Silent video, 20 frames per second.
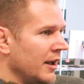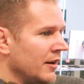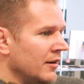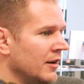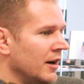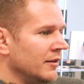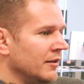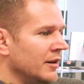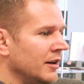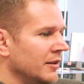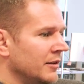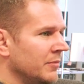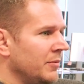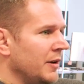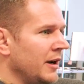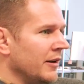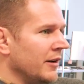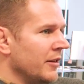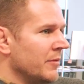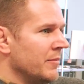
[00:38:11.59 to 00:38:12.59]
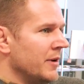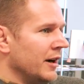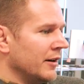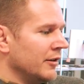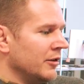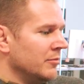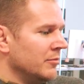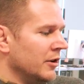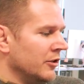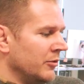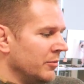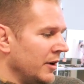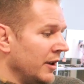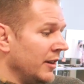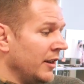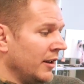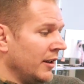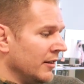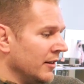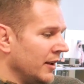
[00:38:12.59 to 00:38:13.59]
again, not to pat you on the back too much, but
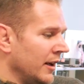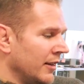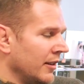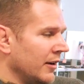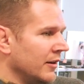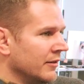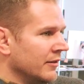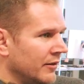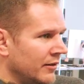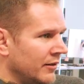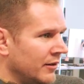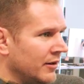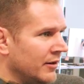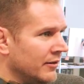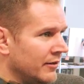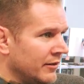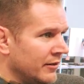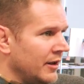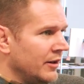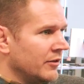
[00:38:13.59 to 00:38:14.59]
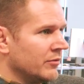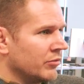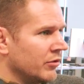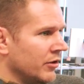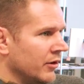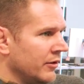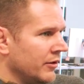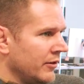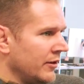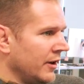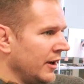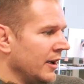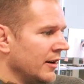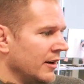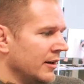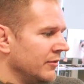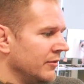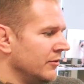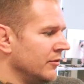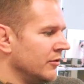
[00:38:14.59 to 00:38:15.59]
I think like the consultation process,
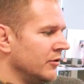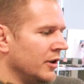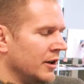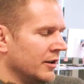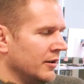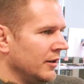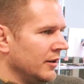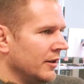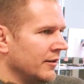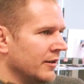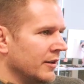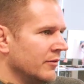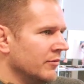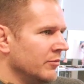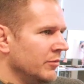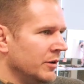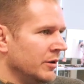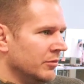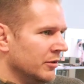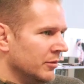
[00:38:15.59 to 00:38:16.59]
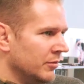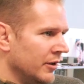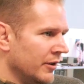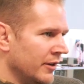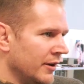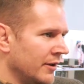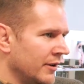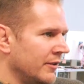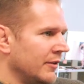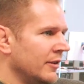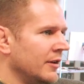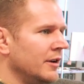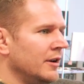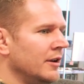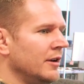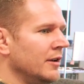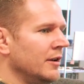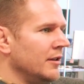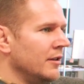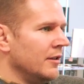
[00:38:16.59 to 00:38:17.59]
again, I've talked to lots of different people about this.
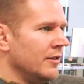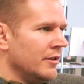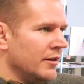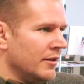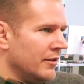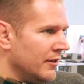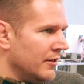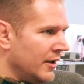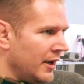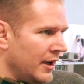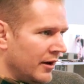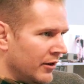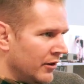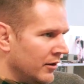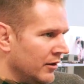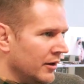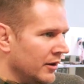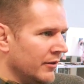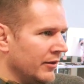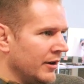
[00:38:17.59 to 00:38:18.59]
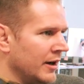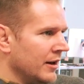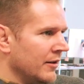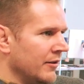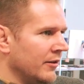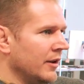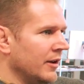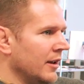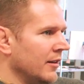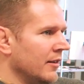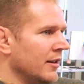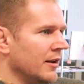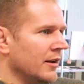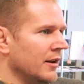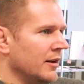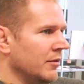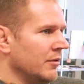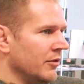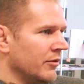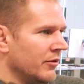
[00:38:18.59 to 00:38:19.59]
They all have kind of said
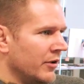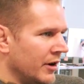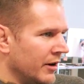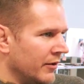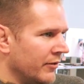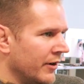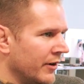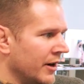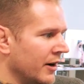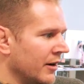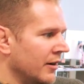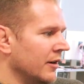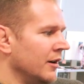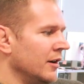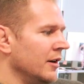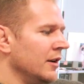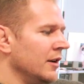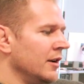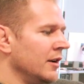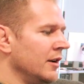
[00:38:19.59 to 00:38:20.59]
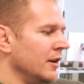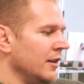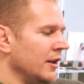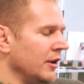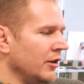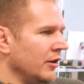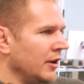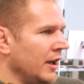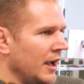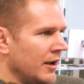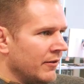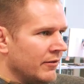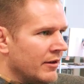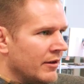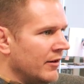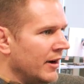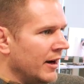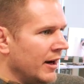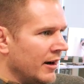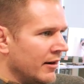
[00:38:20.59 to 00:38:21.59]
that it was very fair, that you gave
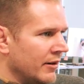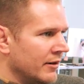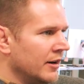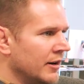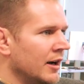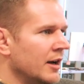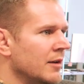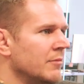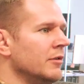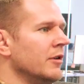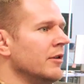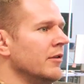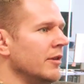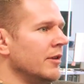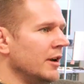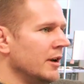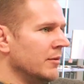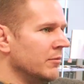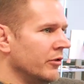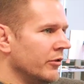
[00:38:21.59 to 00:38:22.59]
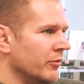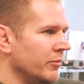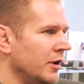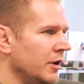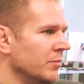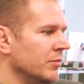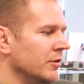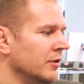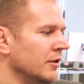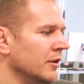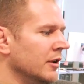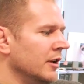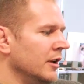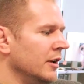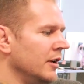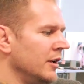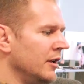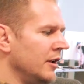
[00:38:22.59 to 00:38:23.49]
the right airtime to the right number of people.